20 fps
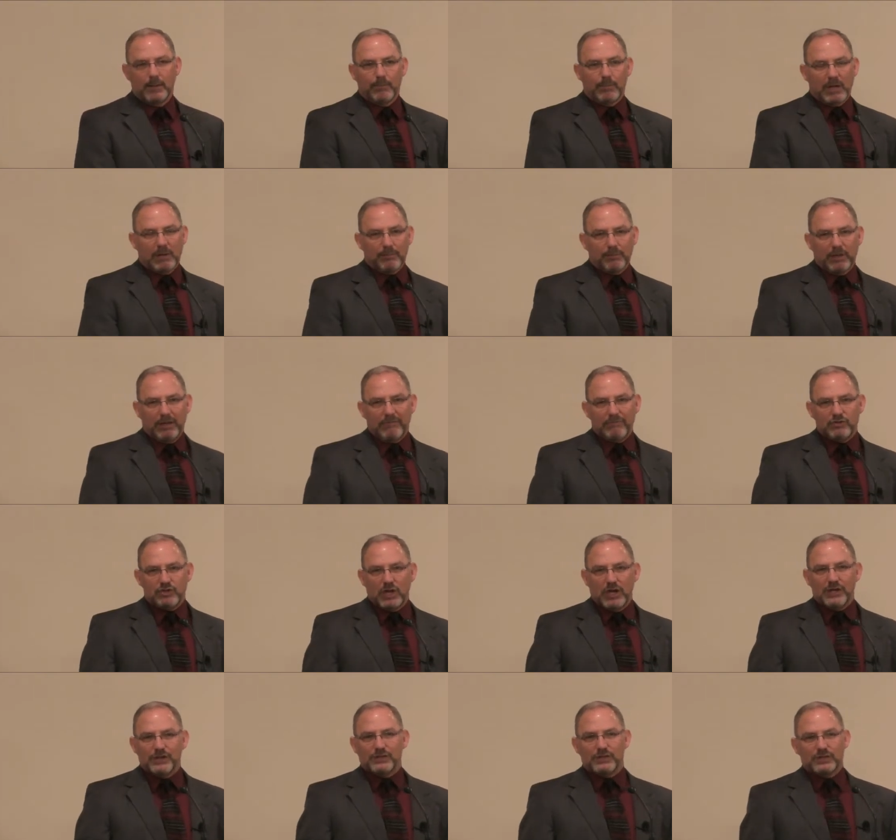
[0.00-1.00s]
But I believe
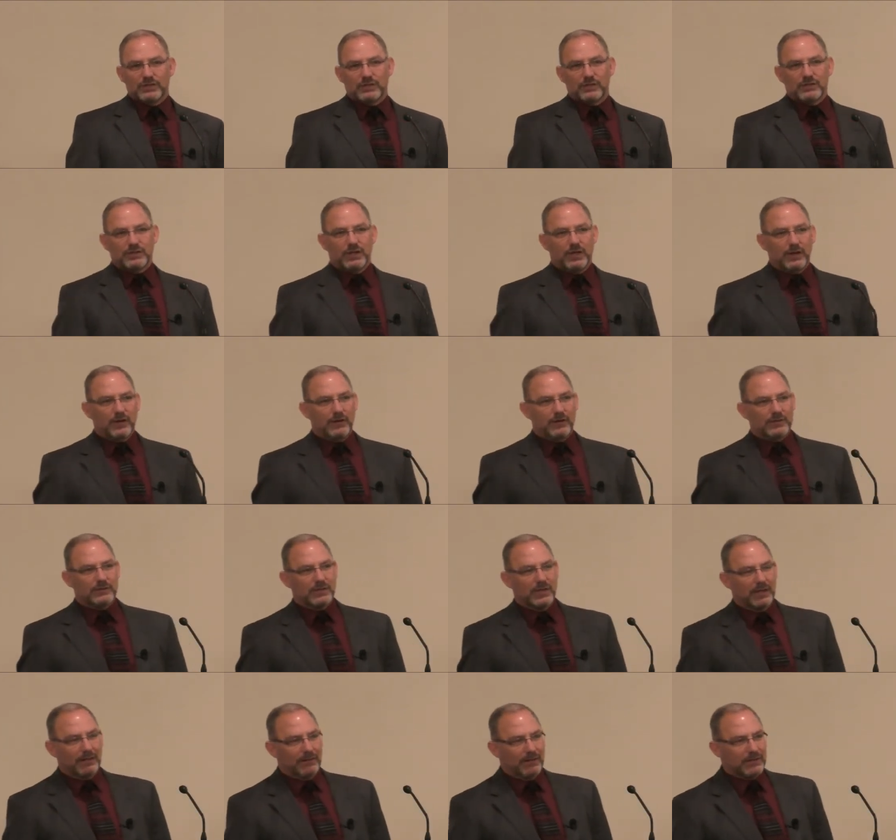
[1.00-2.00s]
Jesus is here is
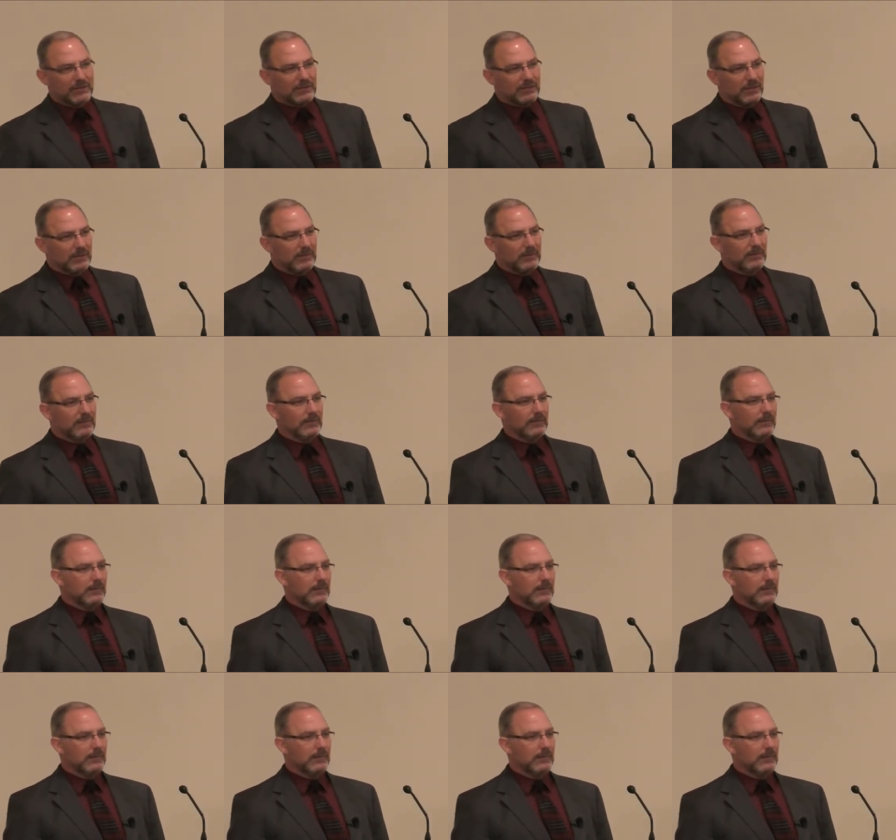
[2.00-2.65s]
saying, listen,